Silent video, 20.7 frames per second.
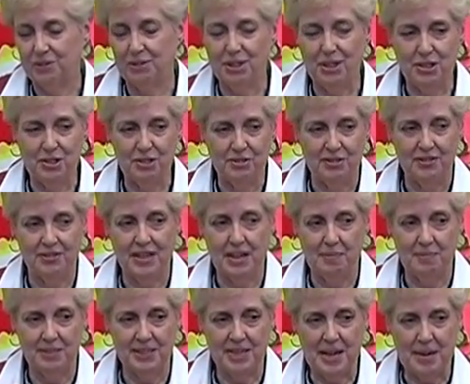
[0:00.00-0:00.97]
true.
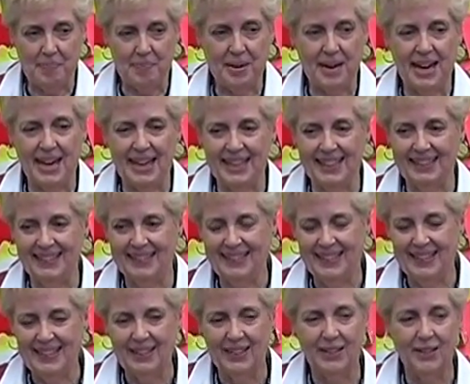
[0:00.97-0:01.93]
Thumbs up, right?
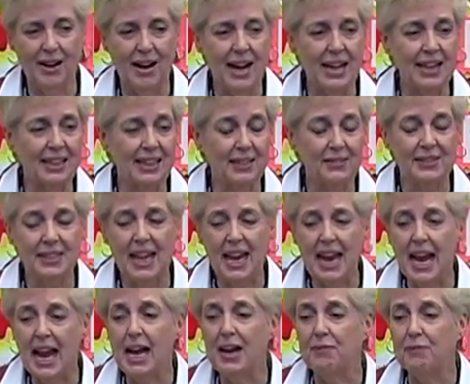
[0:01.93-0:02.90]
God loves
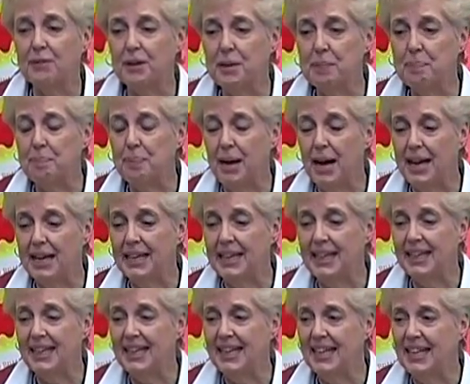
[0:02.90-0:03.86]

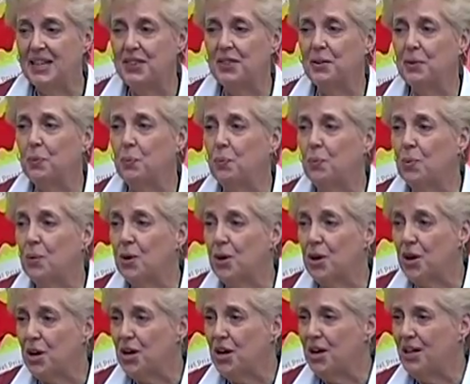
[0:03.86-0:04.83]
everybody in the
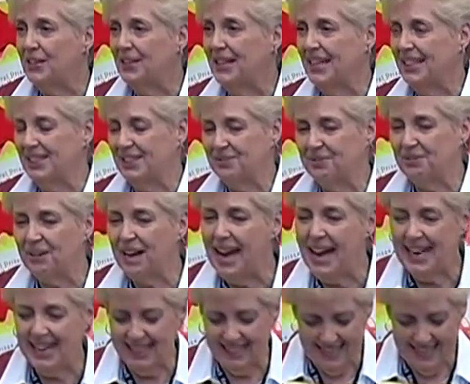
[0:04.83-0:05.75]
world. That's yeah.